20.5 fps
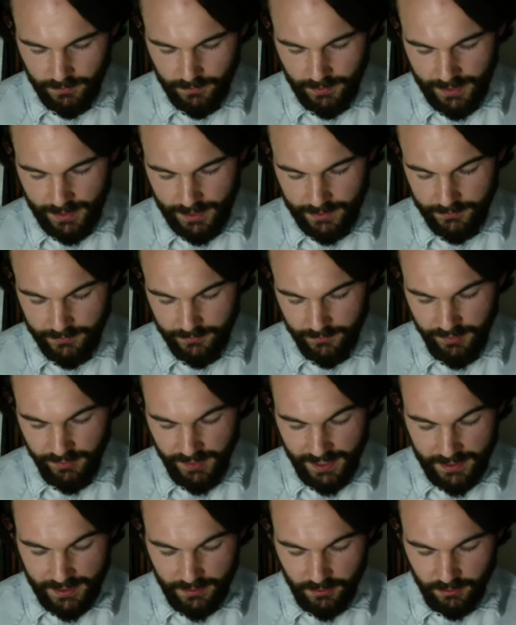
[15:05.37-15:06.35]
and
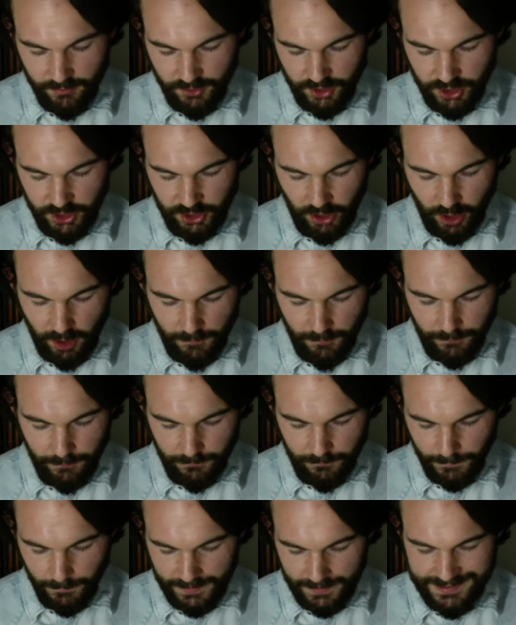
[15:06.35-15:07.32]
they are as sharp
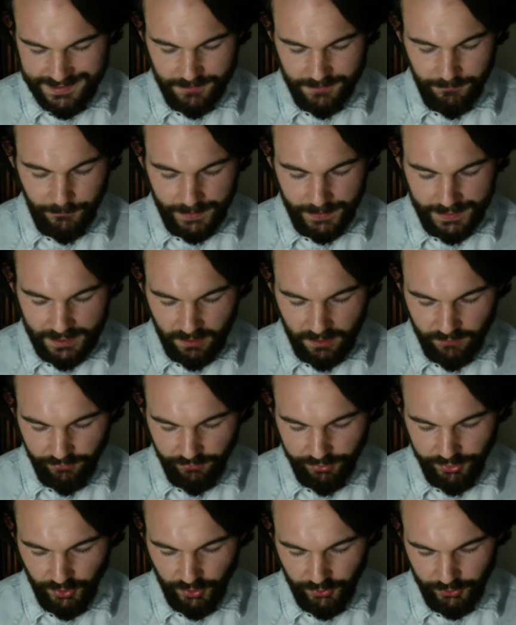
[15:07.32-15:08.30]
as the peal of
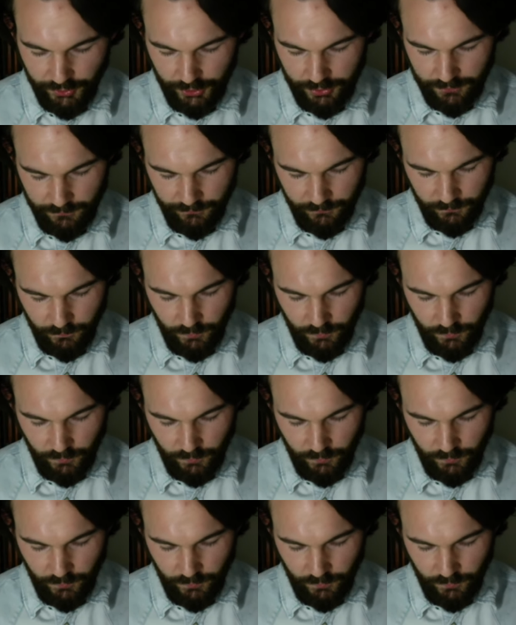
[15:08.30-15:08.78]
thunder